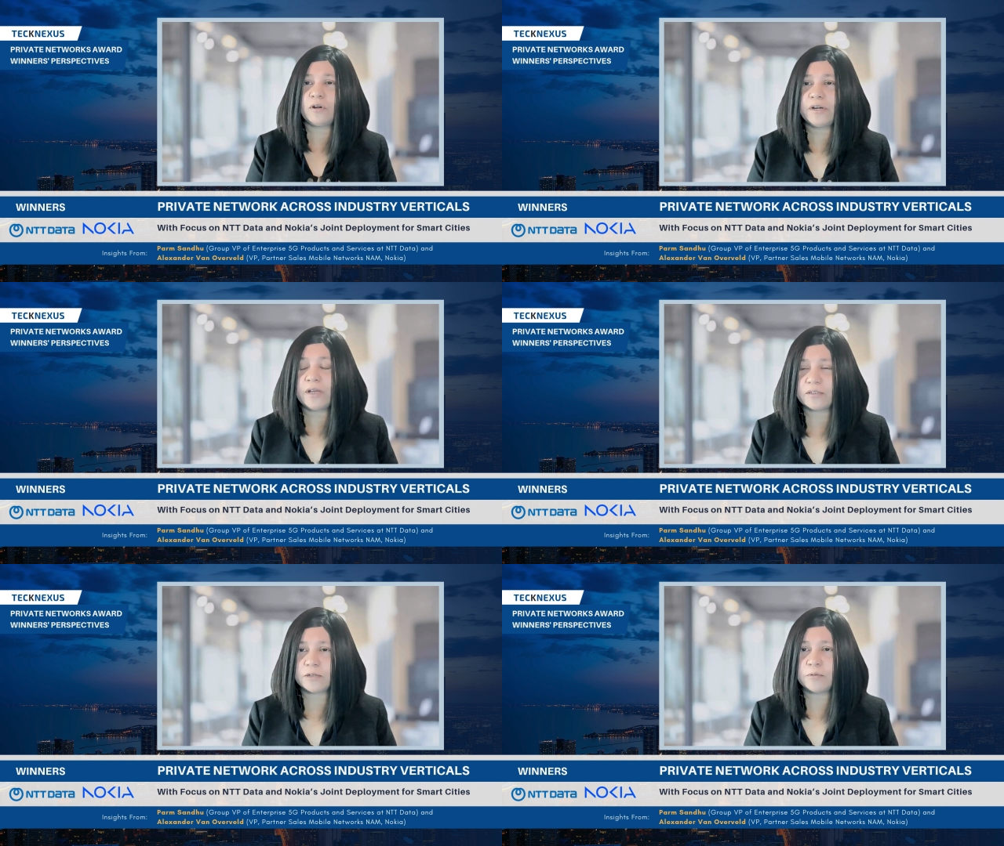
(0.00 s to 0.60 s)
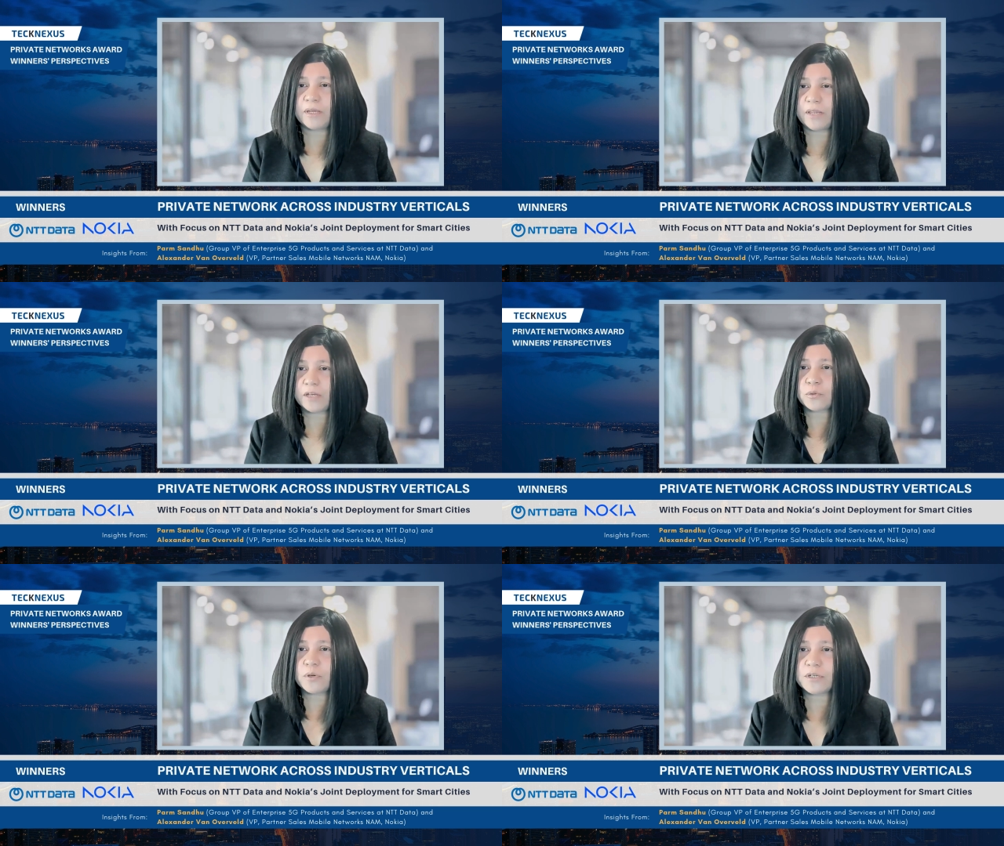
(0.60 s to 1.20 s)
you already answered my
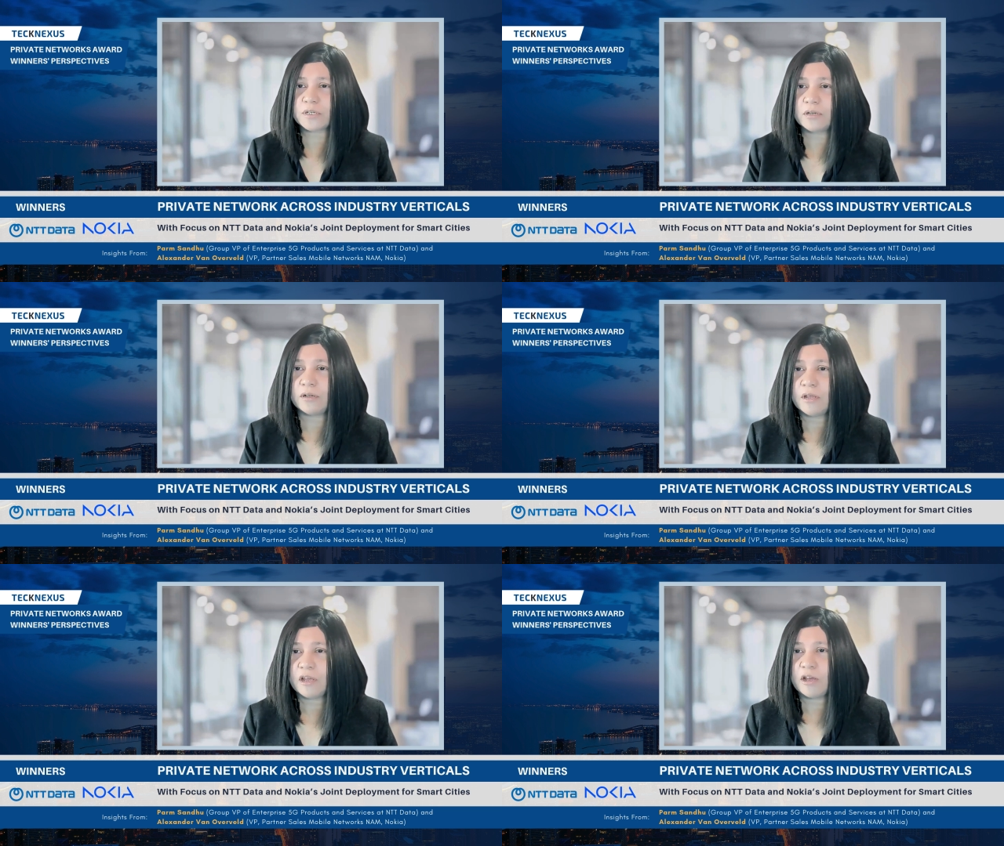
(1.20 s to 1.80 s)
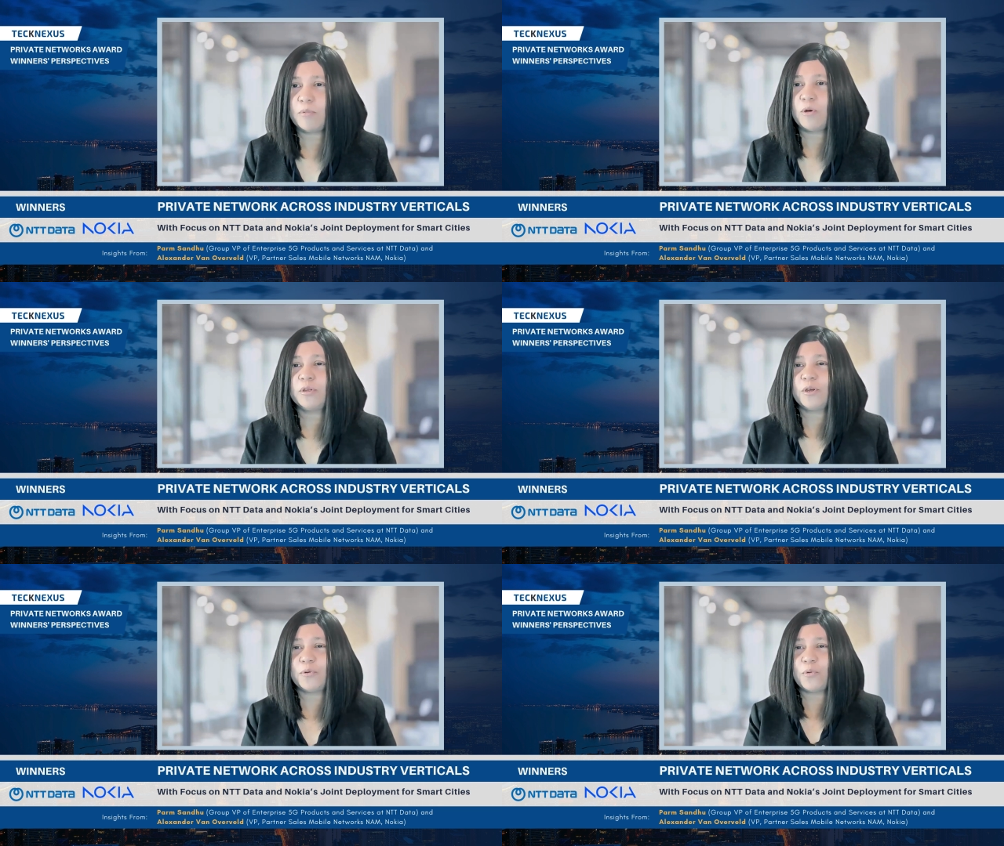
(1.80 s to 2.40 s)
next question
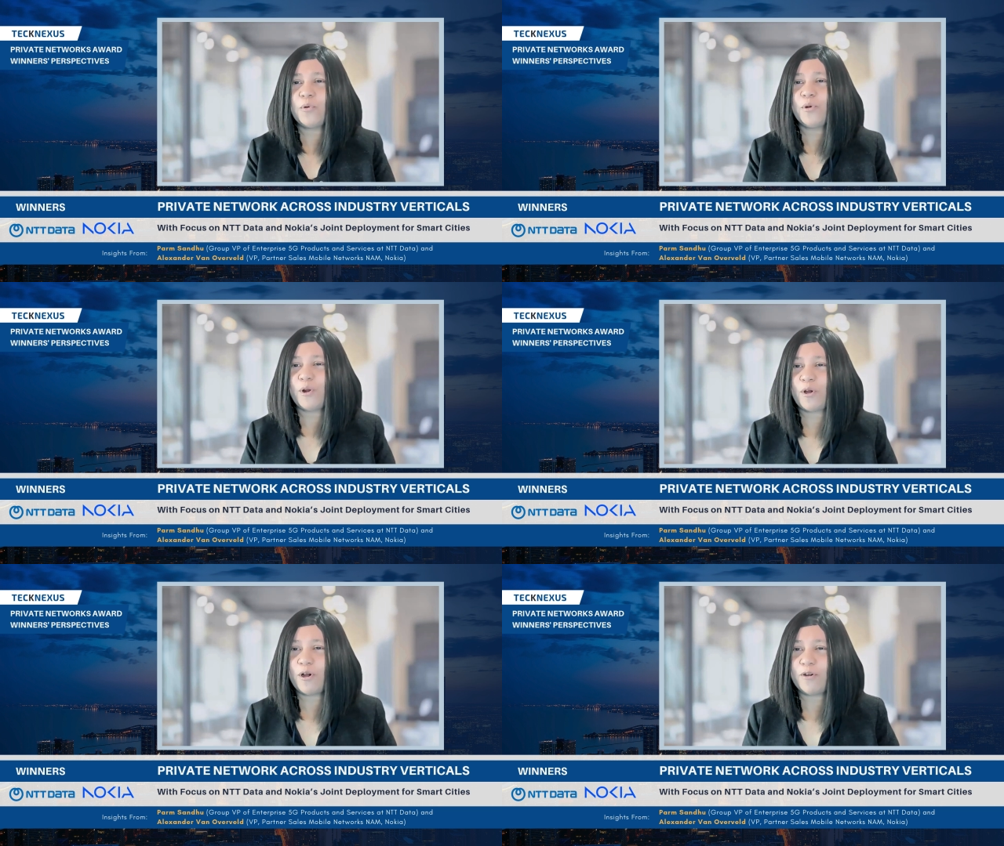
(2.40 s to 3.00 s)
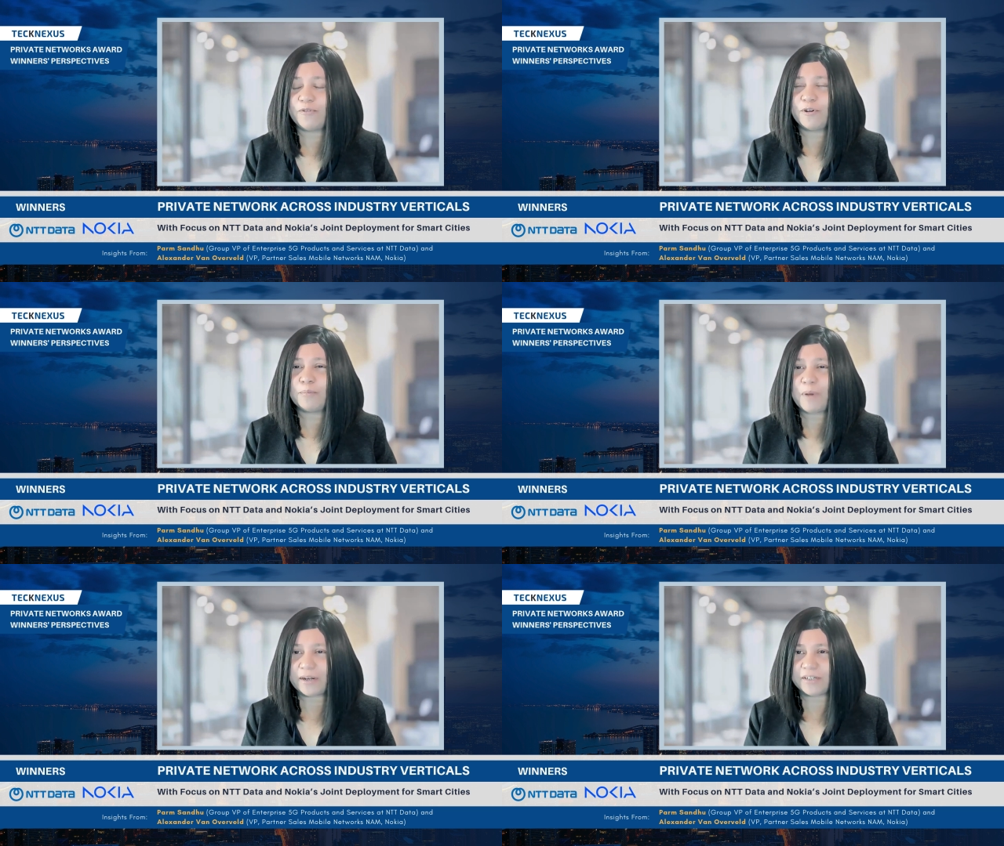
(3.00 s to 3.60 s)
about the role of
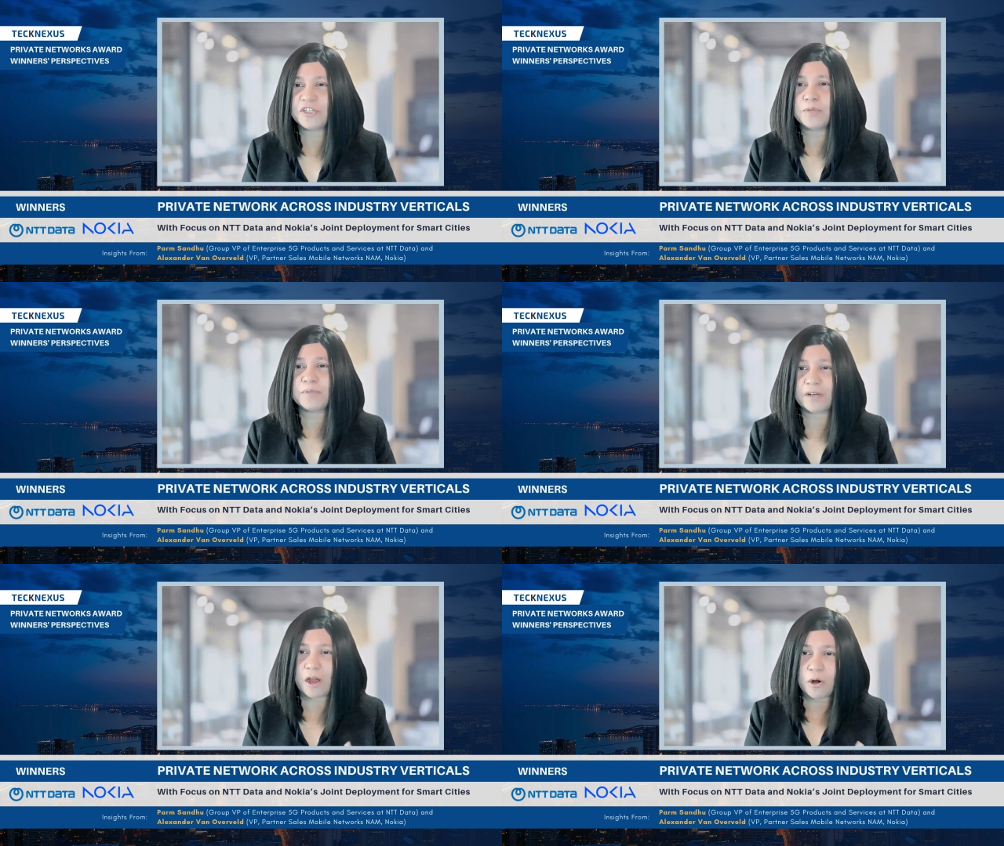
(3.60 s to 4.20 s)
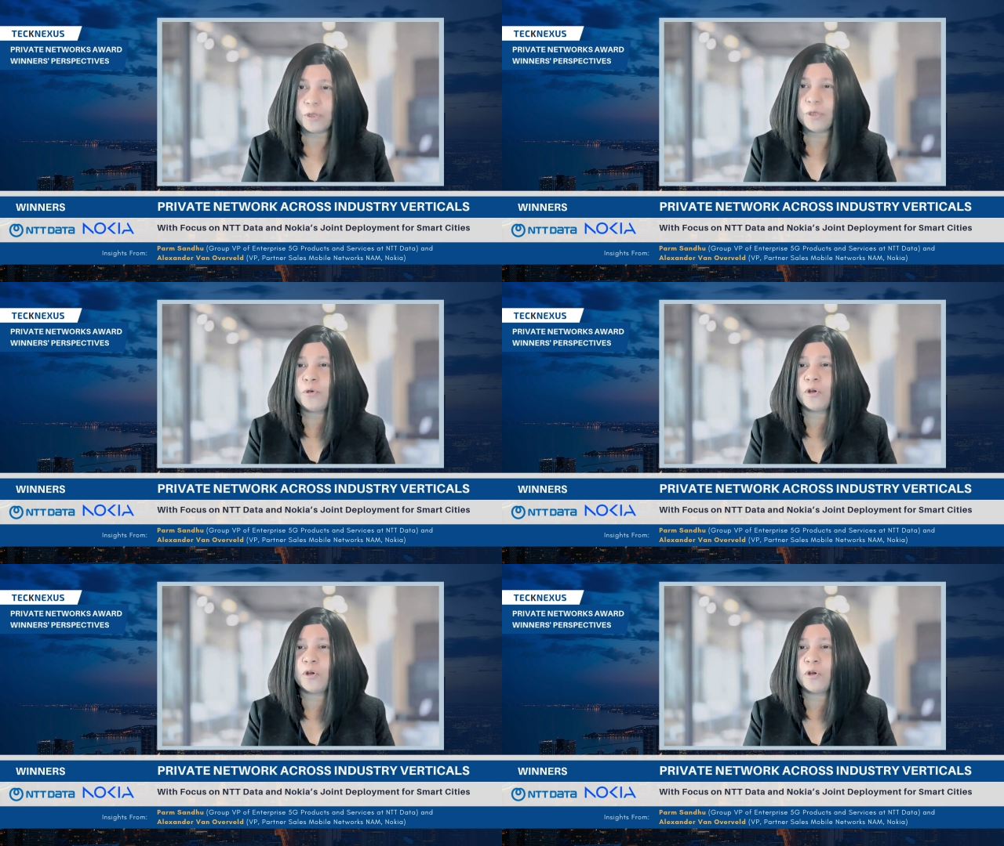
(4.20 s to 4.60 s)
partnerships and how do you